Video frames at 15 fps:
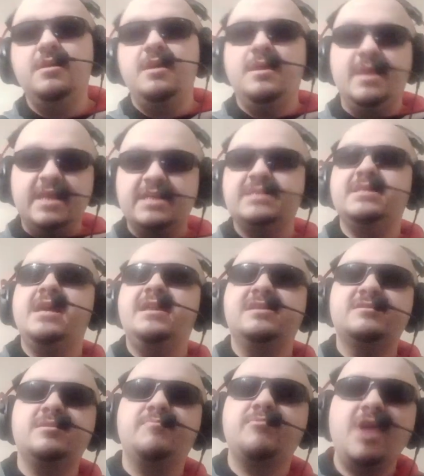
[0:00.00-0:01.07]
And like I said,
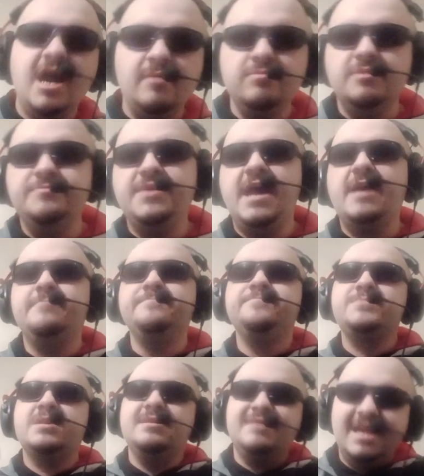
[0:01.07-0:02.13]
it's the problem that
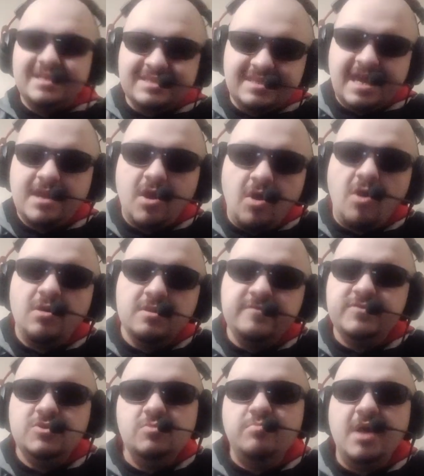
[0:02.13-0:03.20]
that's not all
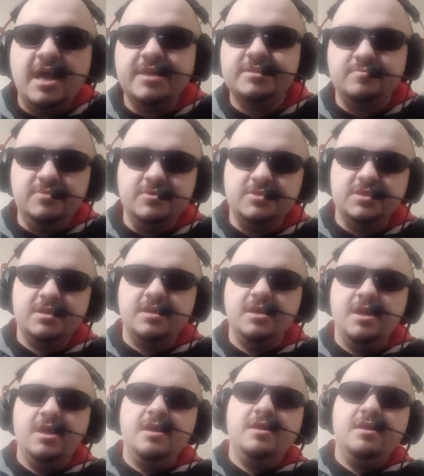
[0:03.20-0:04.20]
of Tupac's music.